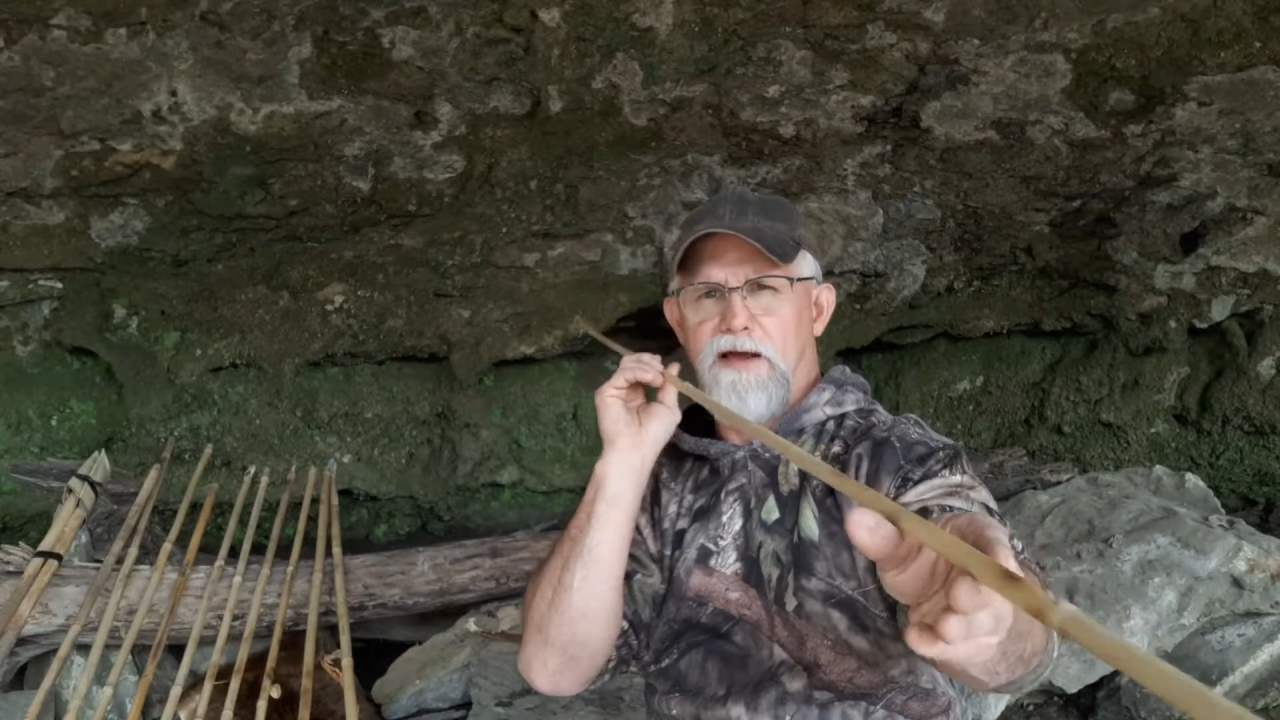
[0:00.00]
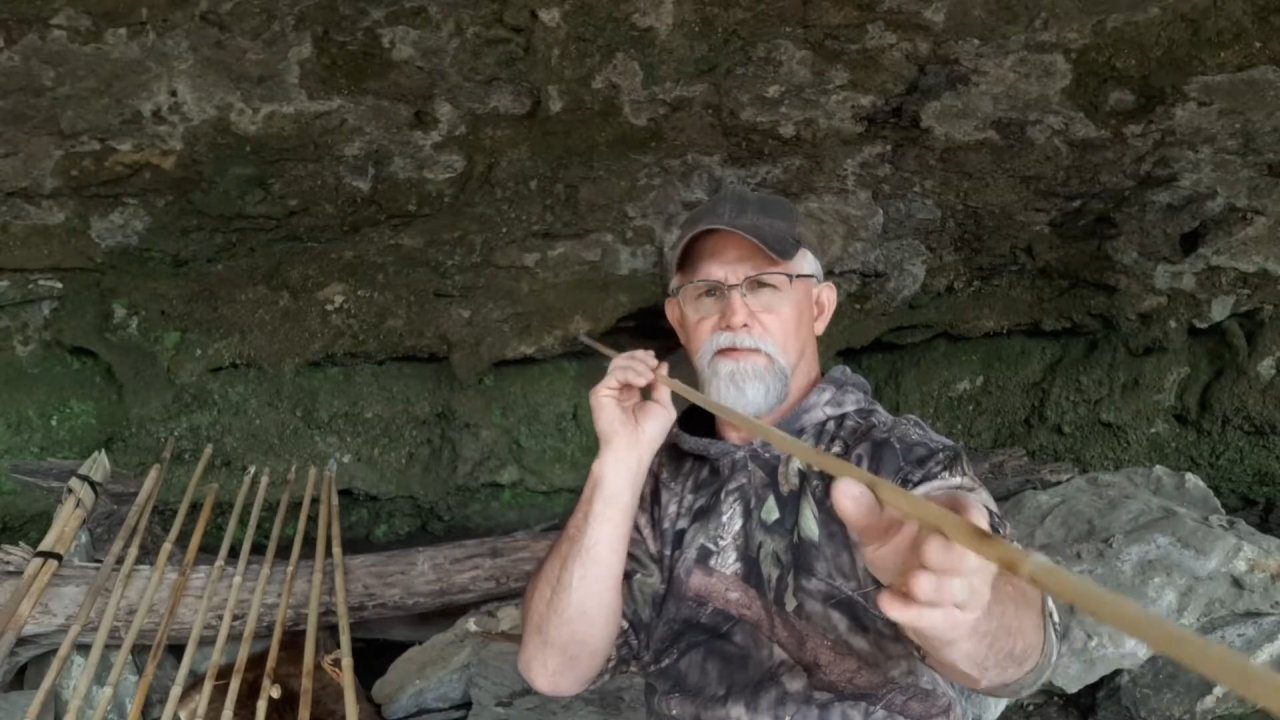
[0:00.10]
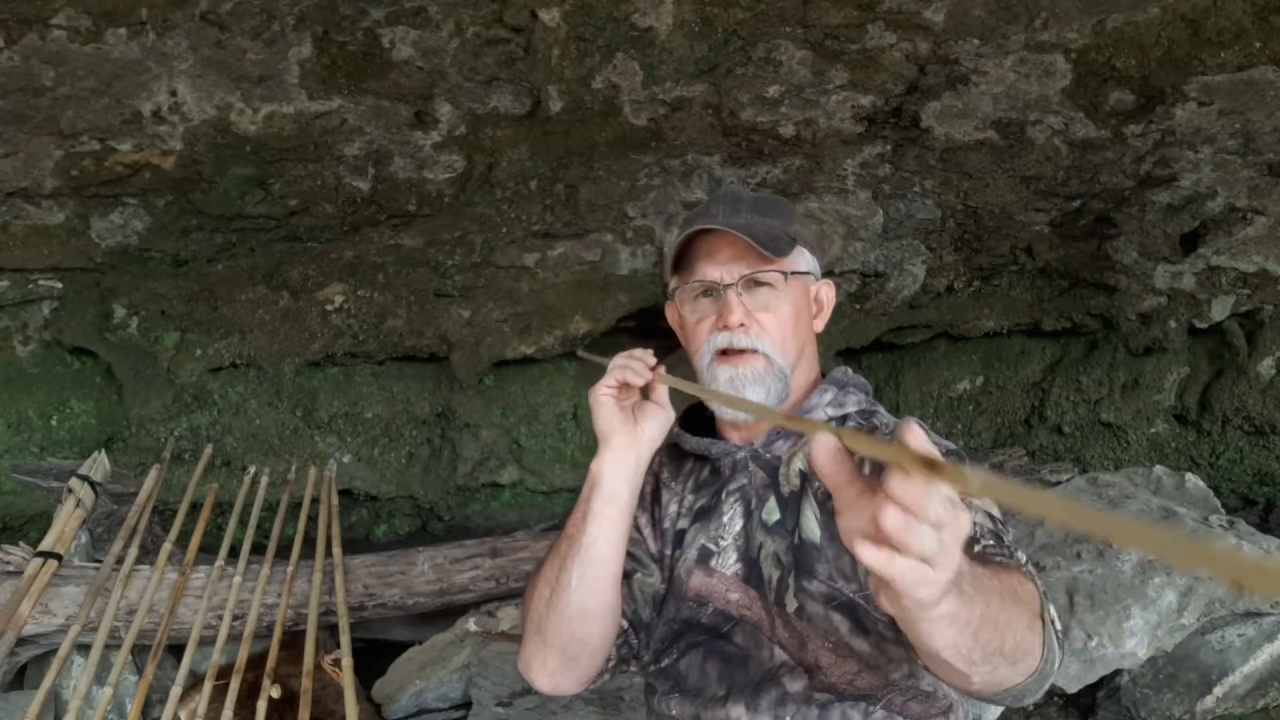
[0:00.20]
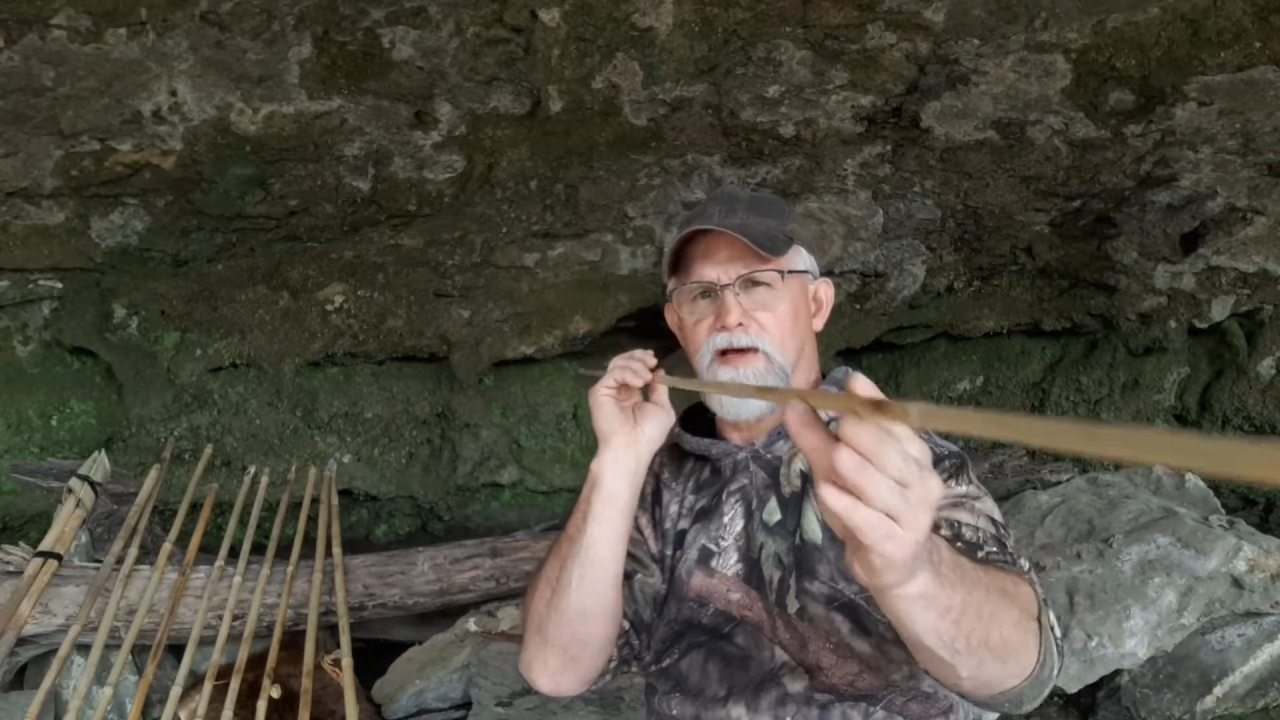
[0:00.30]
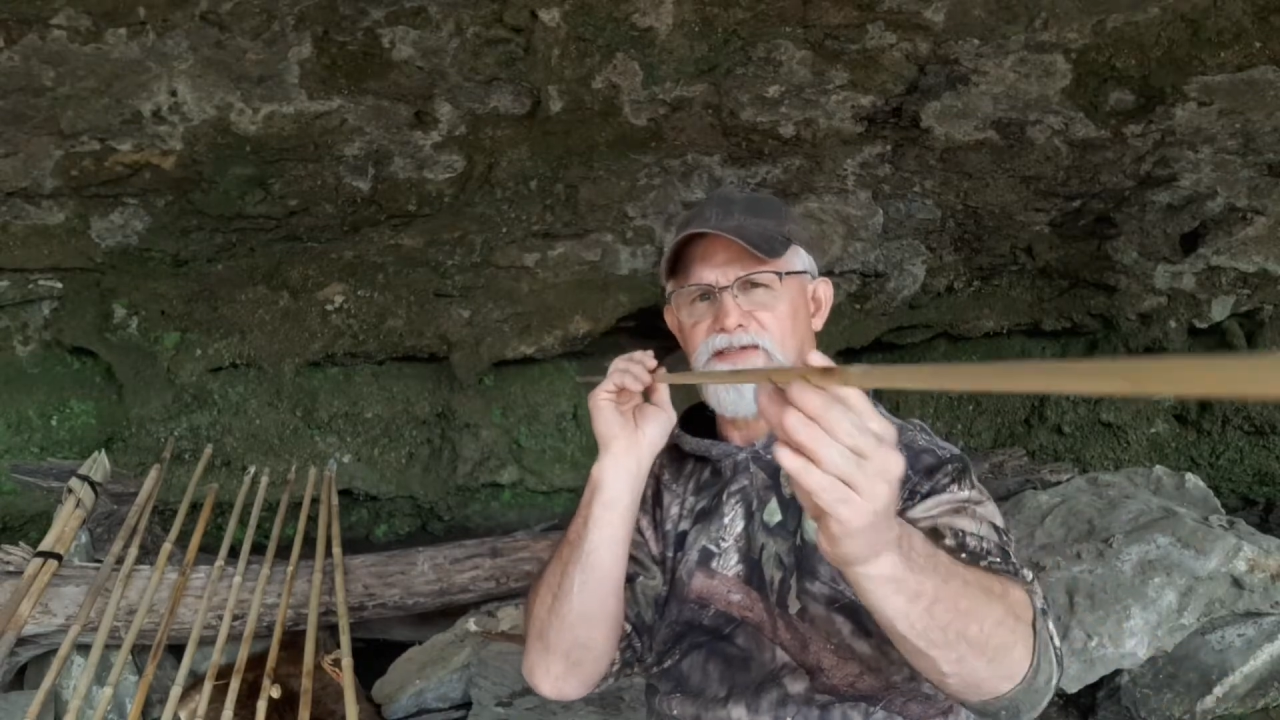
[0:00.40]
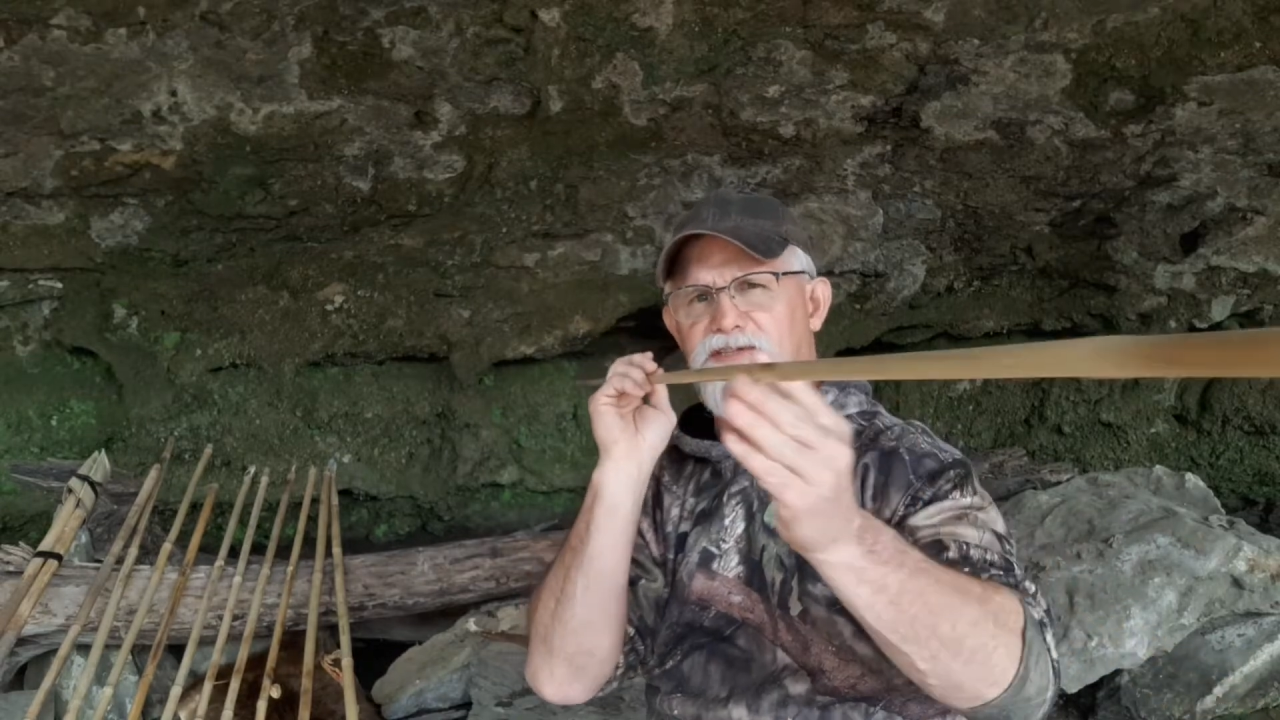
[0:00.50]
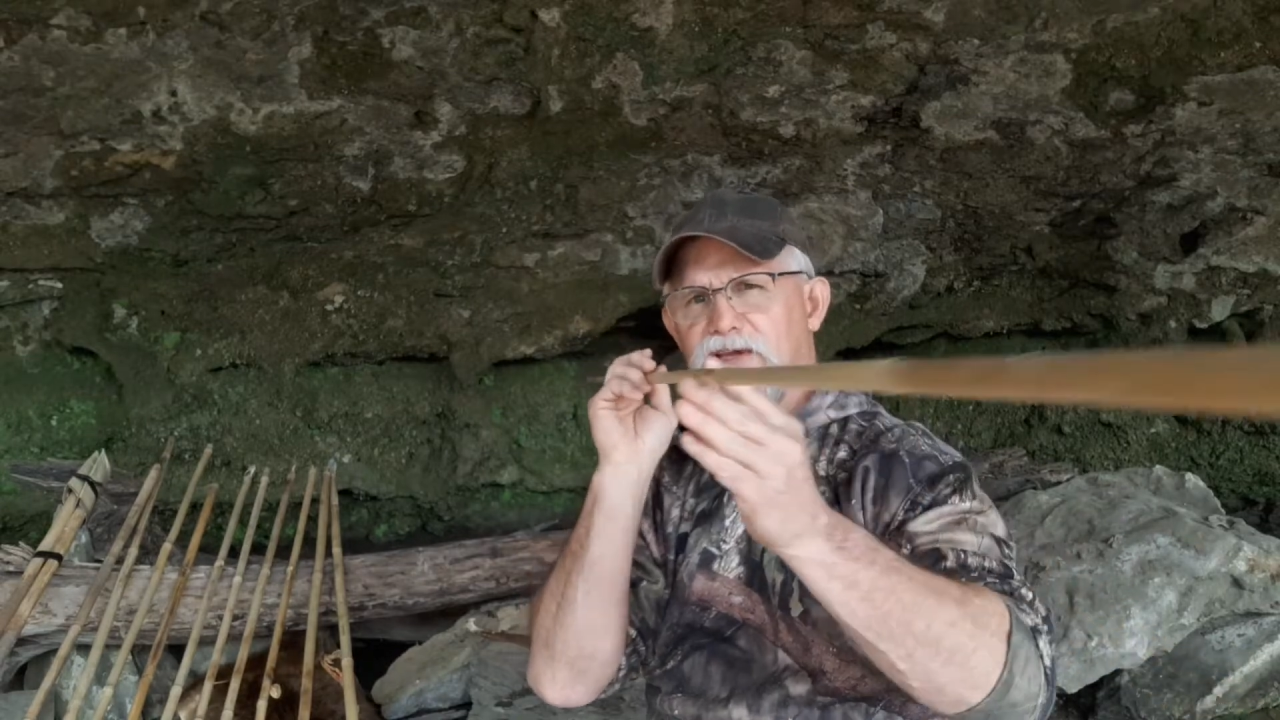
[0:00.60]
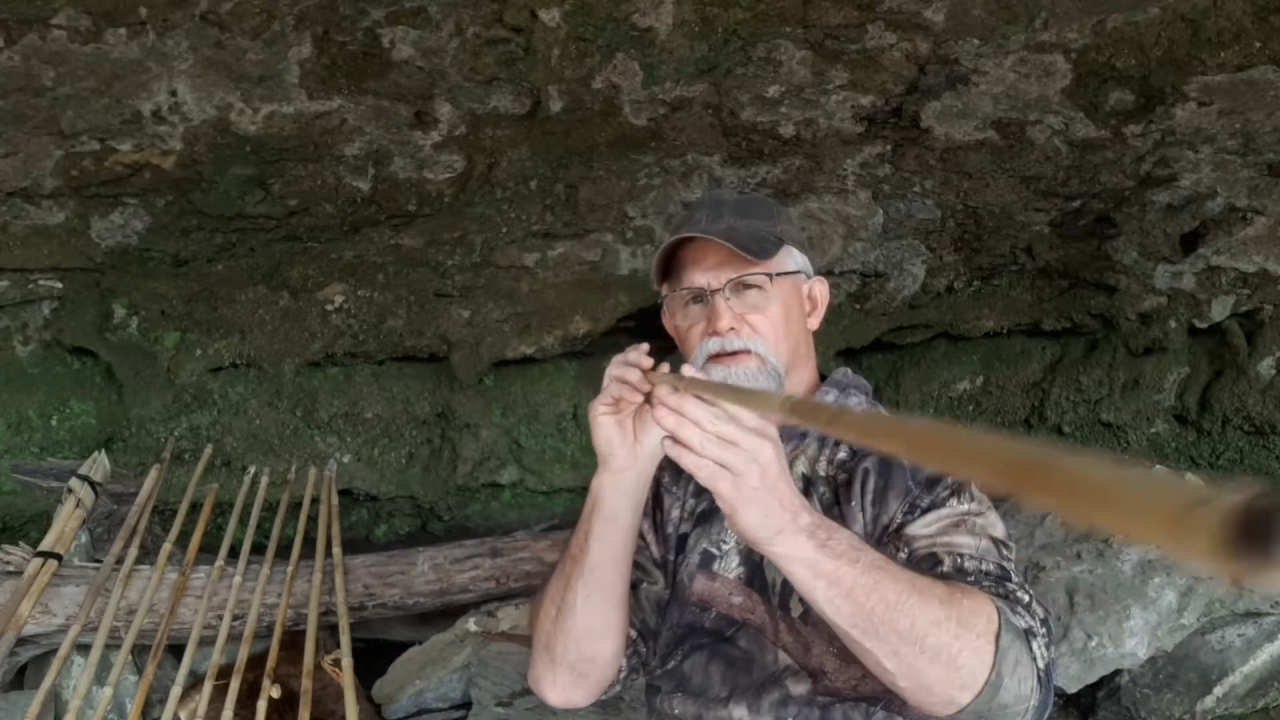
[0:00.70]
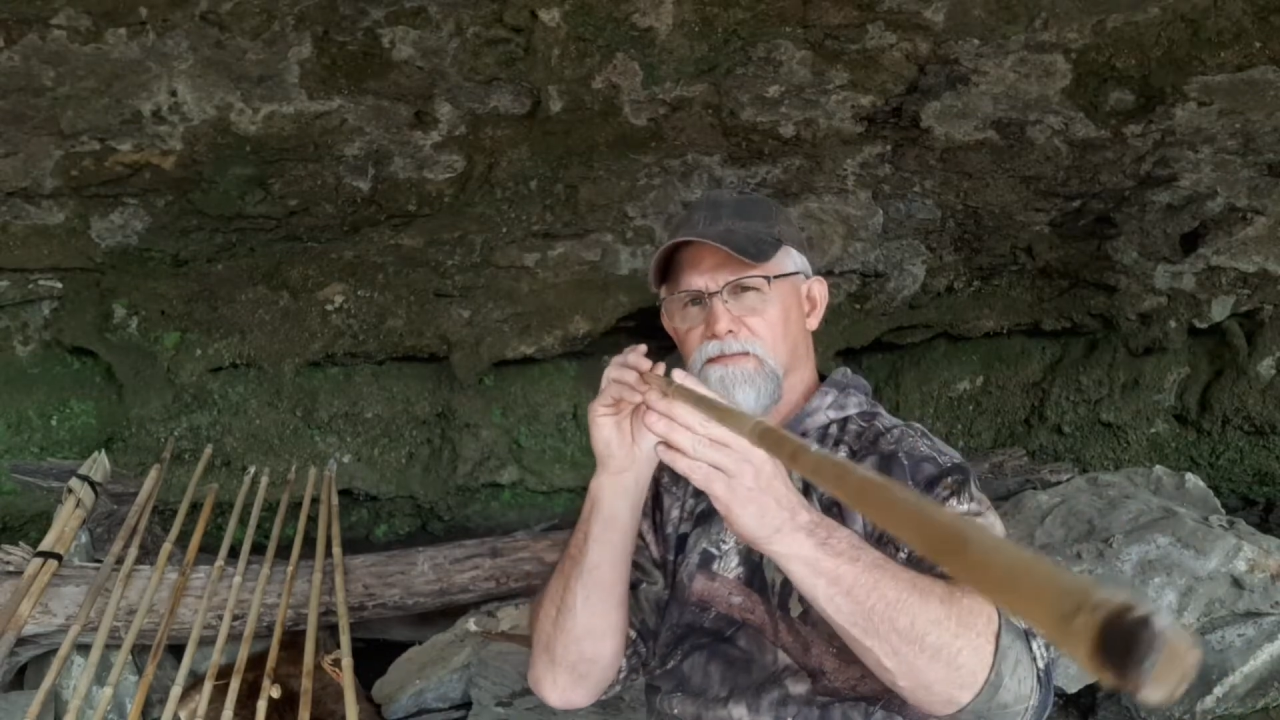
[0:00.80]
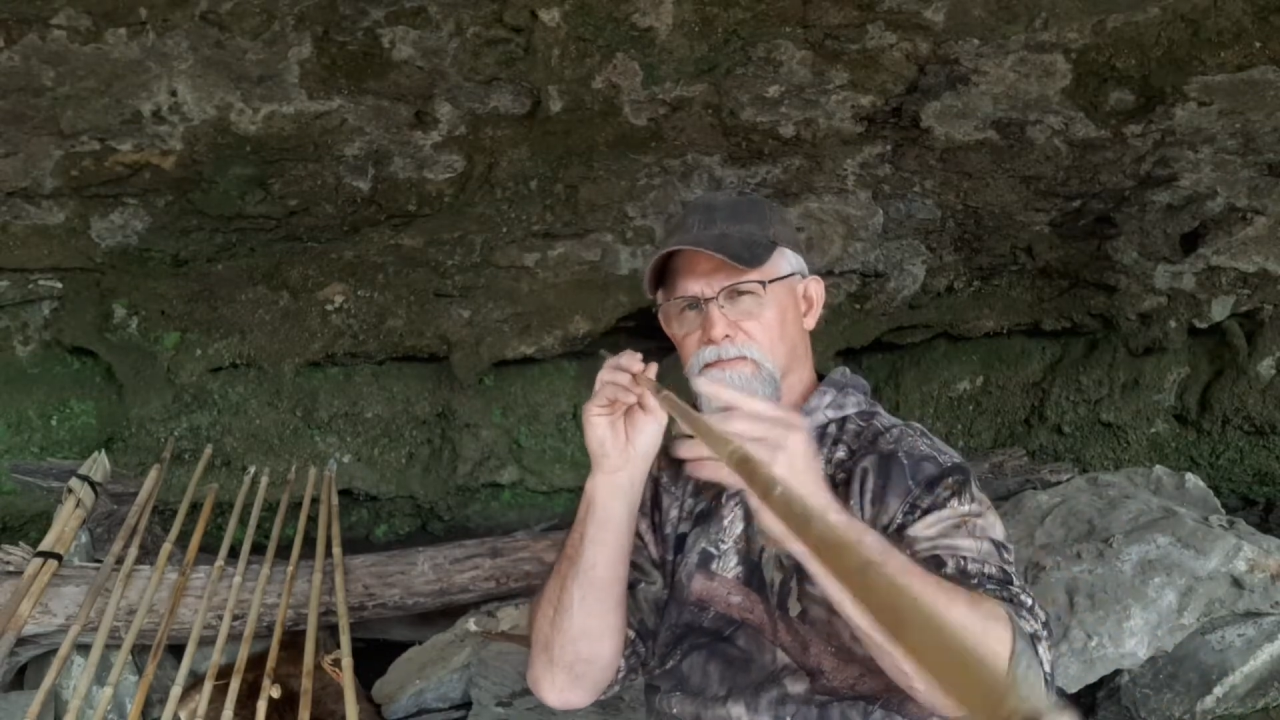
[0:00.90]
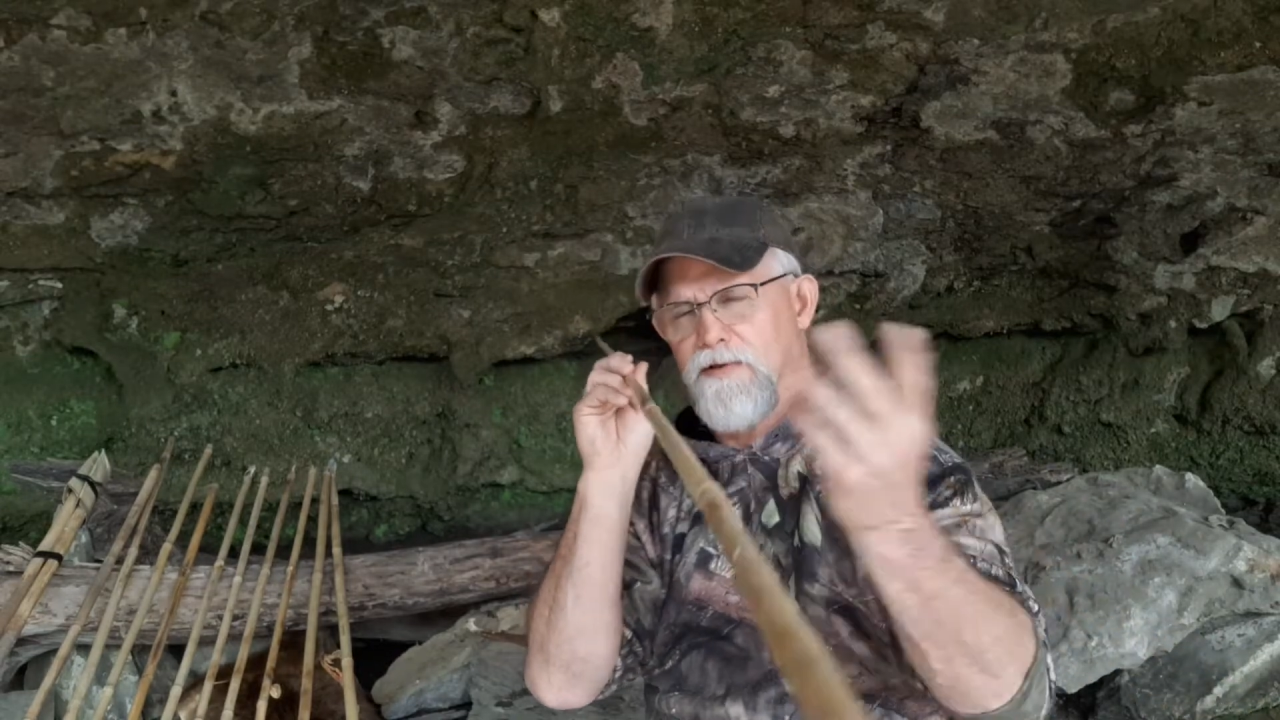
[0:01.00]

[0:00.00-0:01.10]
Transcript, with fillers: velocity,